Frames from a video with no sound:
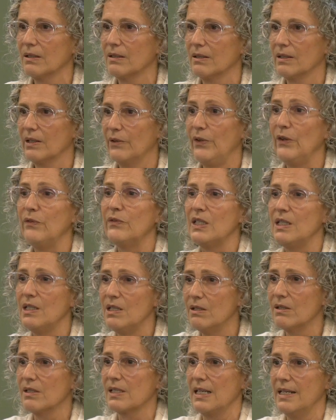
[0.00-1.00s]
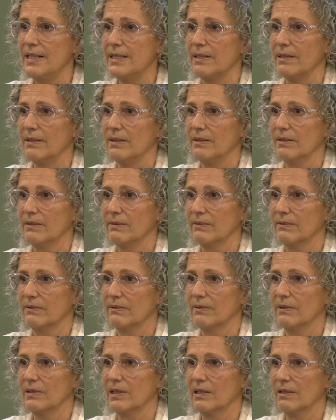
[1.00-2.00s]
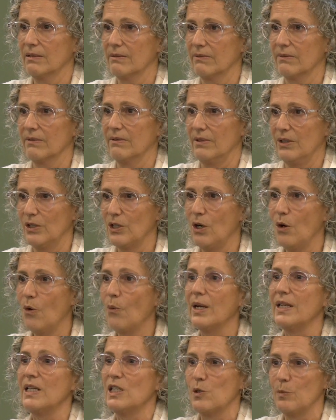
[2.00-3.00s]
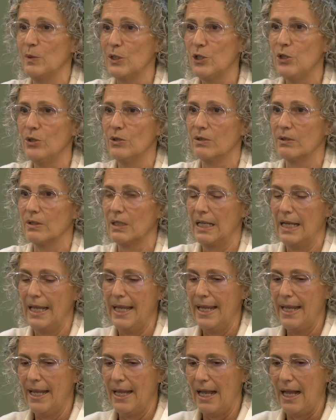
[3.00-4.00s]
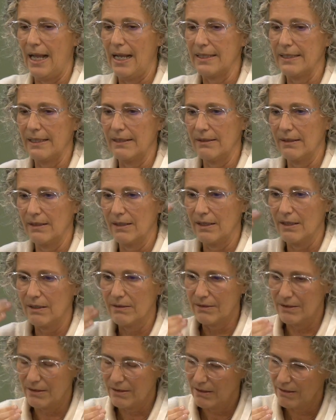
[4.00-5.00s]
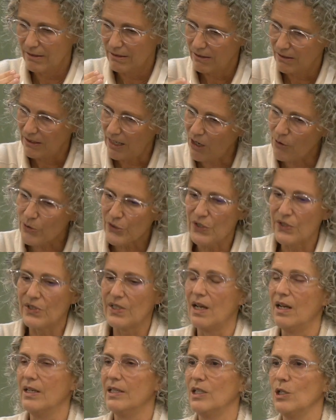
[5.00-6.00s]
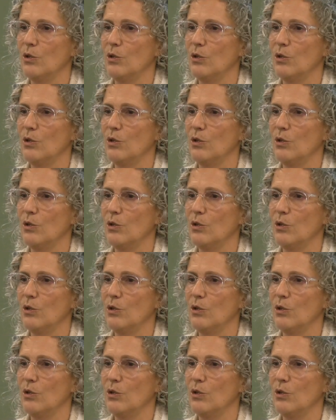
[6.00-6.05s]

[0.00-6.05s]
15 years later, you know, when it's mature. And our society